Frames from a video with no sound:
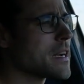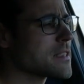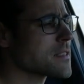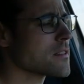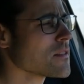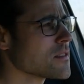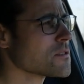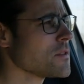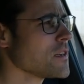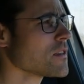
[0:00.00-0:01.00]
bias than in
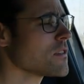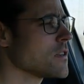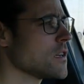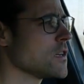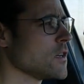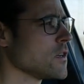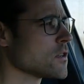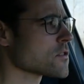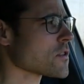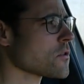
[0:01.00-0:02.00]
this vehicle.
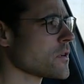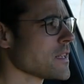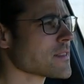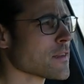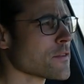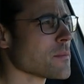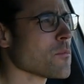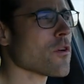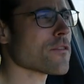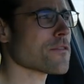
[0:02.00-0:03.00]
So it is definitely
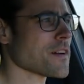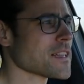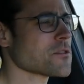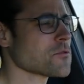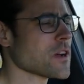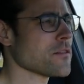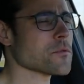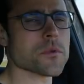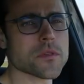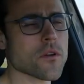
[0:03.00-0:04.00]
more fun to drive
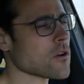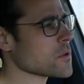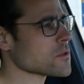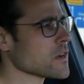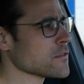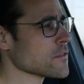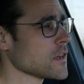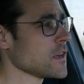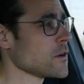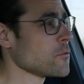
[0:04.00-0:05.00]
it with the all-wheel drive.
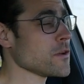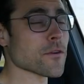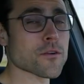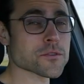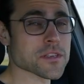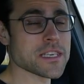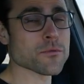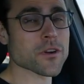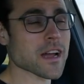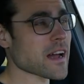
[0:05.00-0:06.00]
We've also a
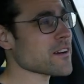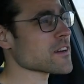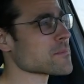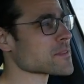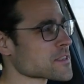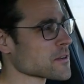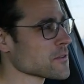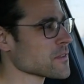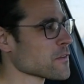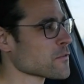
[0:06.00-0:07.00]
T-Roc R
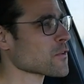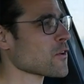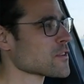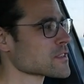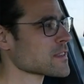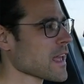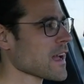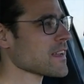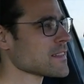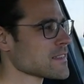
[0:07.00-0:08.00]
episode, of course,
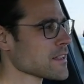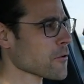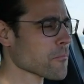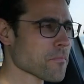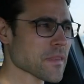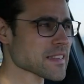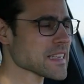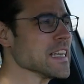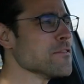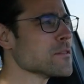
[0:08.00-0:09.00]
there it, you know, is
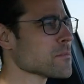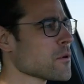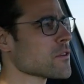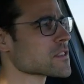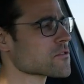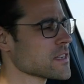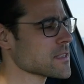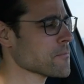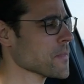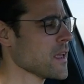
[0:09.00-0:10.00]
even more
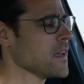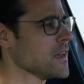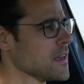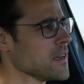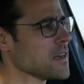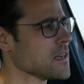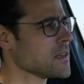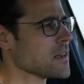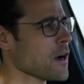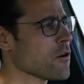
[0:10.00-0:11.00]
stressed.
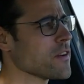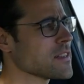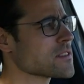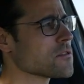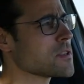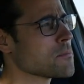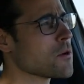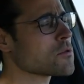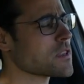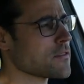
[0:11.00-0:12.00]
However, it's not the
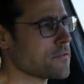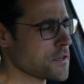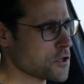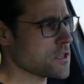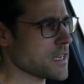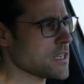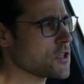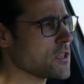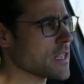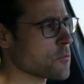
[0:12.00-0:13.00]
most efficient
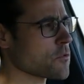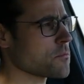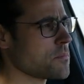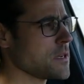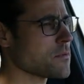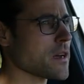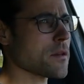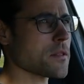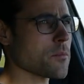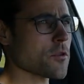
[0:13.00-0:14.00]
engine. That would be
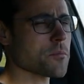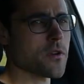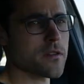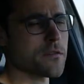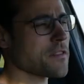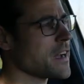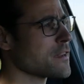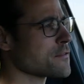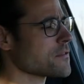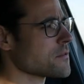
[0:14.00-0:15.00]
rather the one point five